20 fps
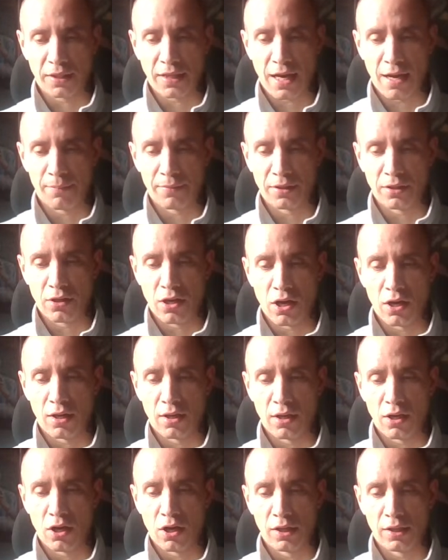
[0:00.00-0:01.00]
become in
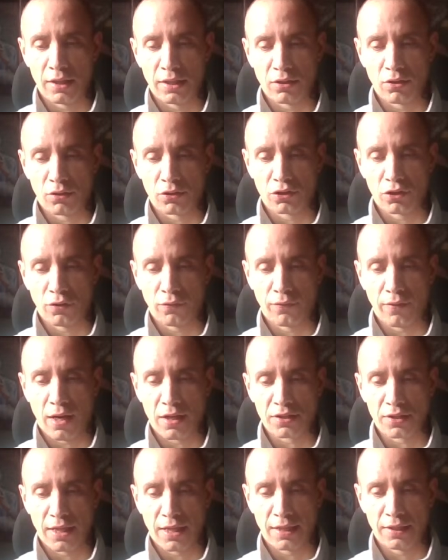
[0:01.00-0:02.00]
early
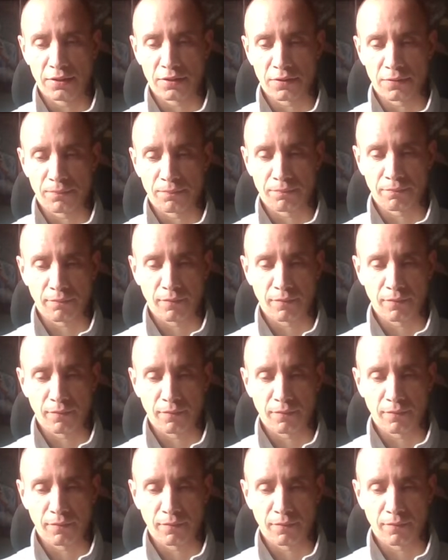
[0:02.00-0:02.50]
2008.